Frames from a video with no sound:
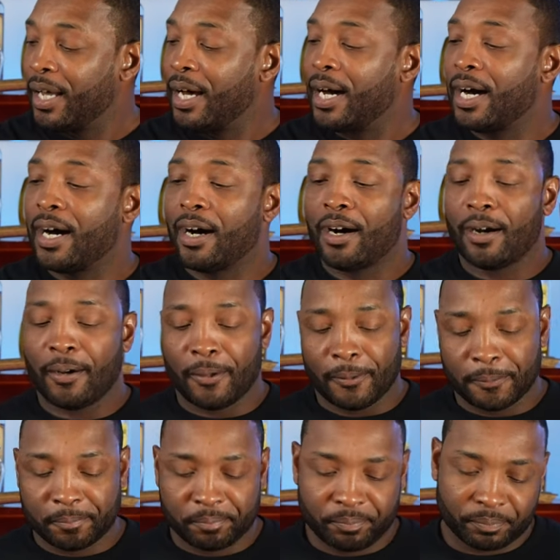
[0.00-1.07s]

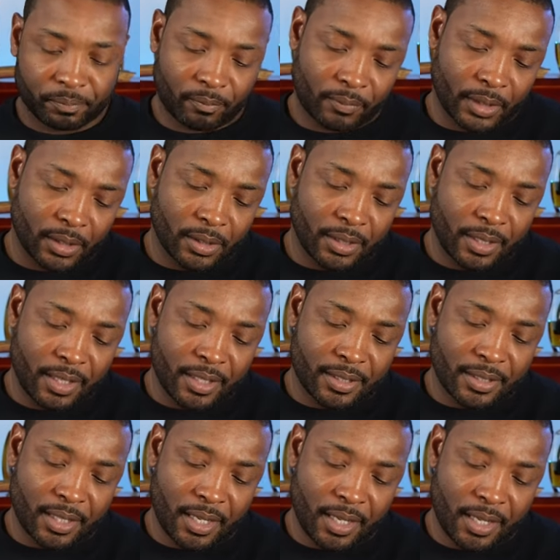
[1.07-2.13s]
Um,
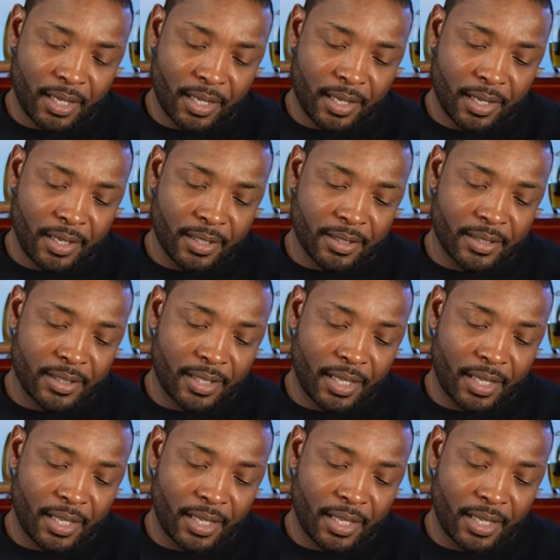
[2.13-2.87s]
this is